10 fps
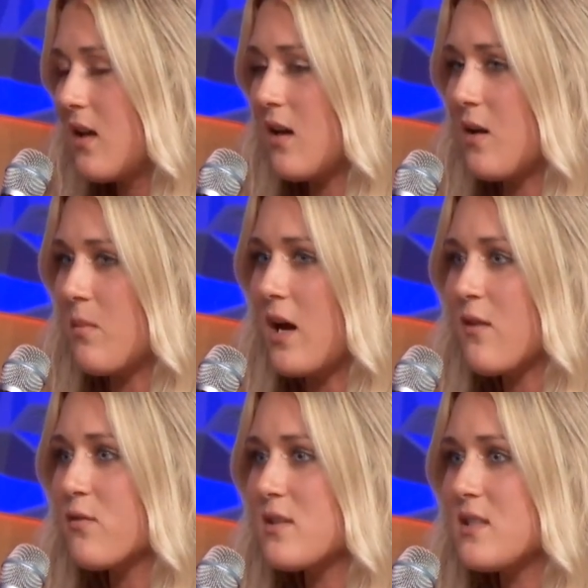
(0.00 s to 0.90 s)

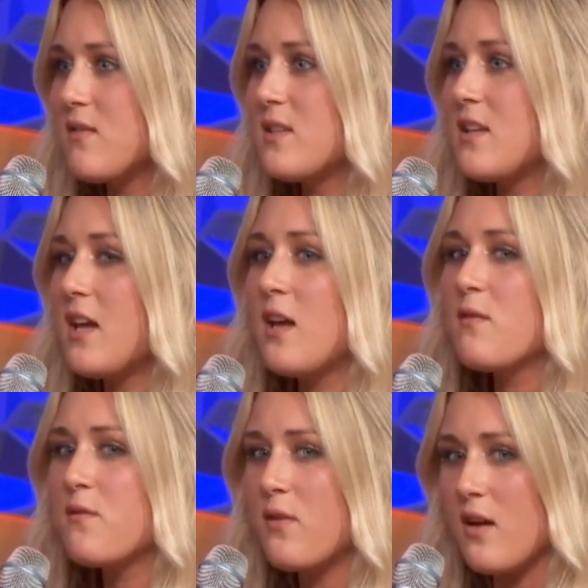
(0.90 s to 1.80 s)
I've received an
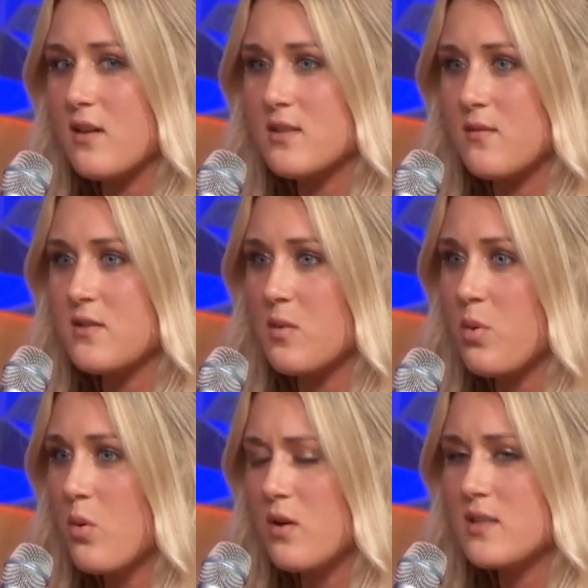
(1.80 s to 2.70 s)
influx of
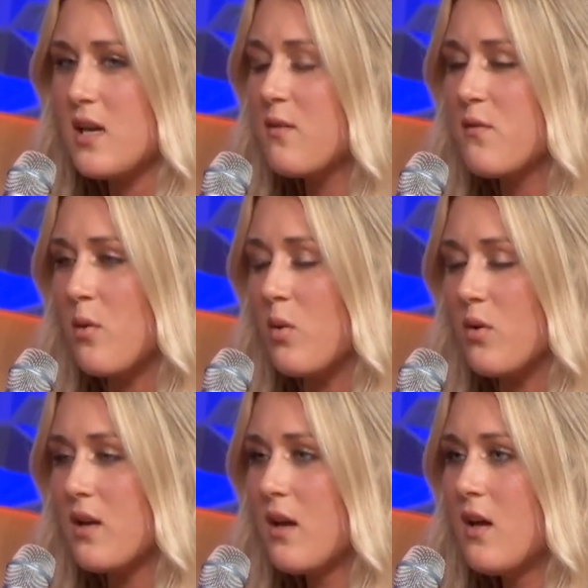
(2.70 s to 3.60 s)
support
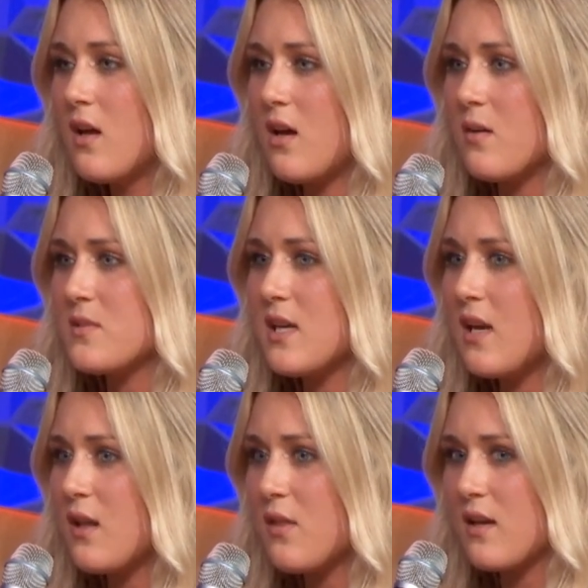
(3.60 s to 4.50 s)
tenfold to
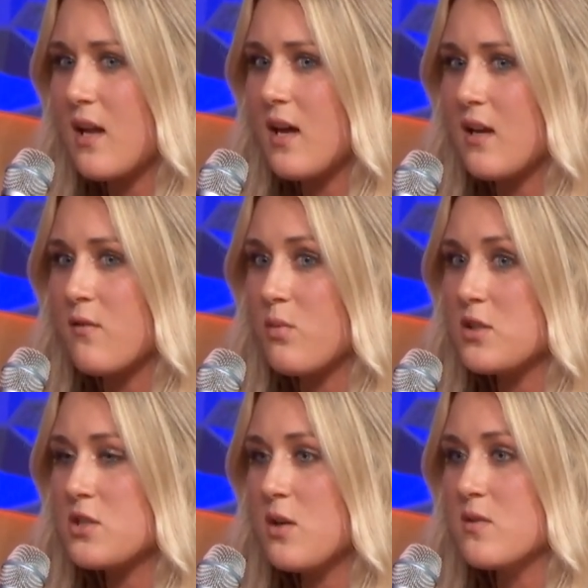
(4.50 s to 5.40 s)
anything negative,
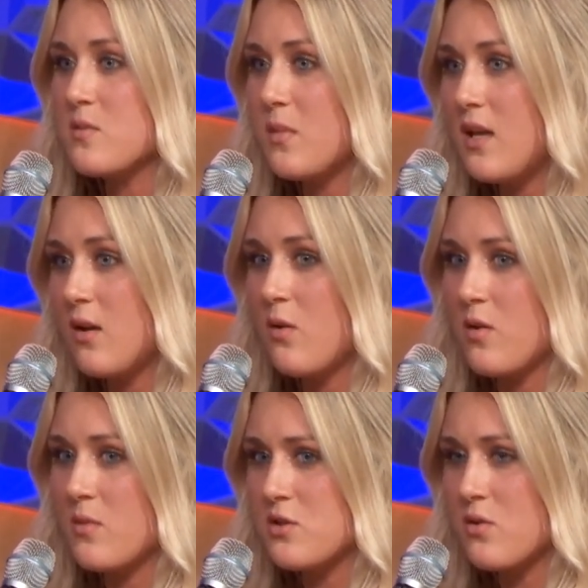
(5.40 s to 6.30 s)
which shows me who
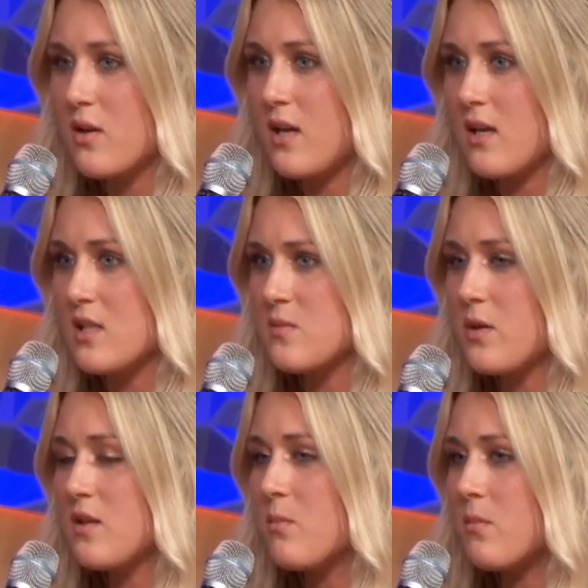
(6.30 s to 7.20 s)
the majority is.
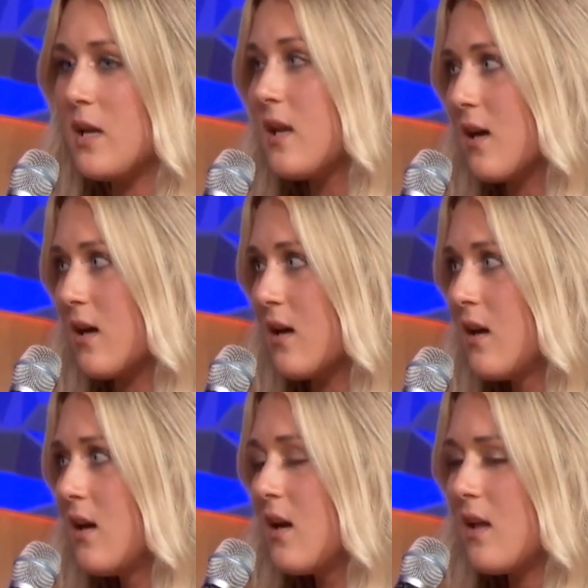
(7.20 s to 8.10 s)
But the media
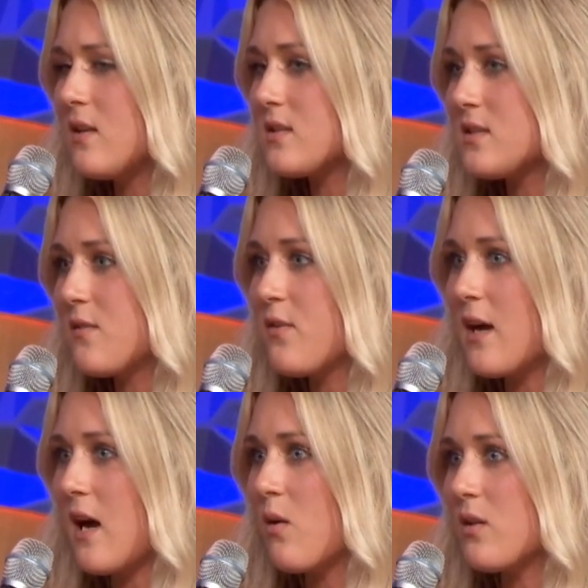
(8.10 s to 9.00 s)
and these
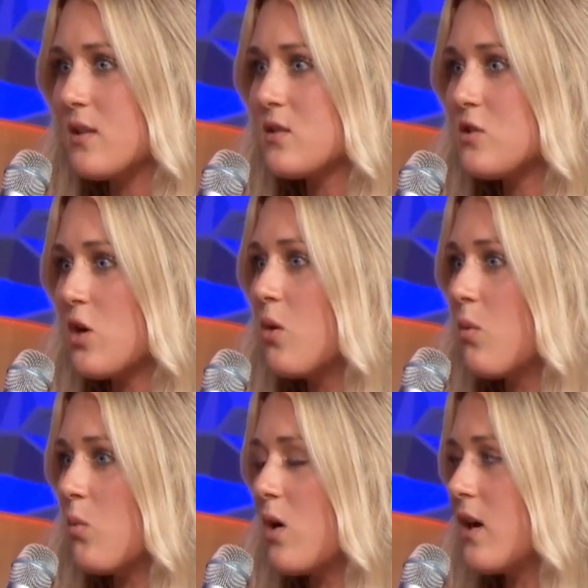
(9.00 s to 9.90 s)
different outlets
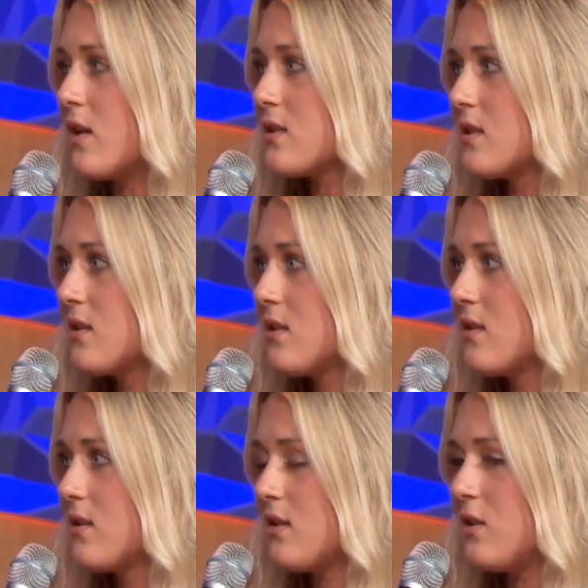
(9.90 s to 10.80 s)
don't want
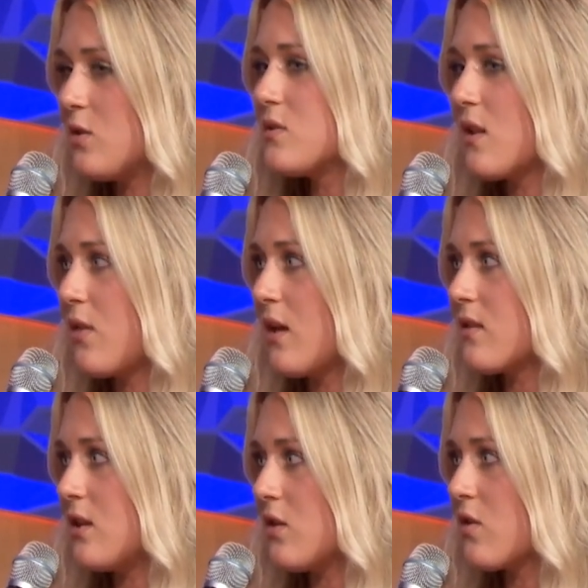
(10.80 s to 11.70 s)
you to
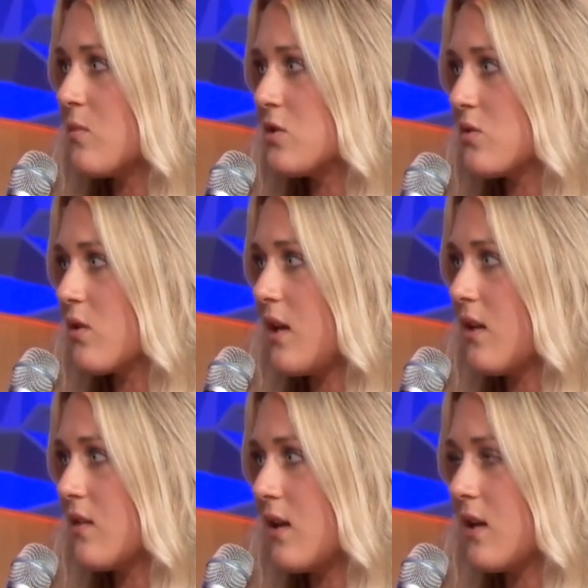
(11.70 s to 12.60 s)
think that you're the majority
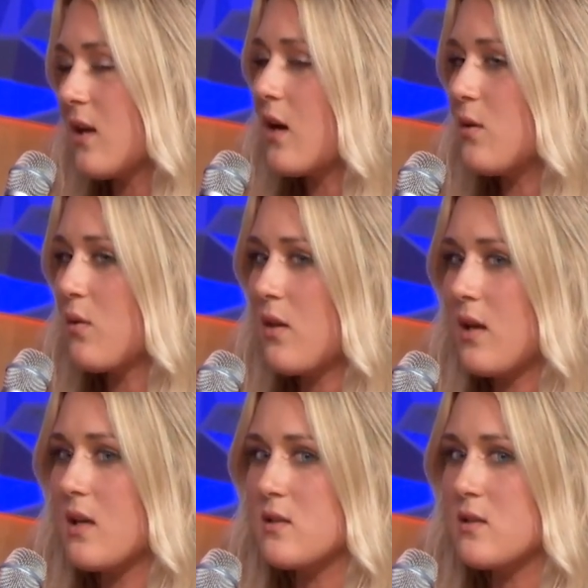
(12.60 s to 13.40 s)
in thinking how you think.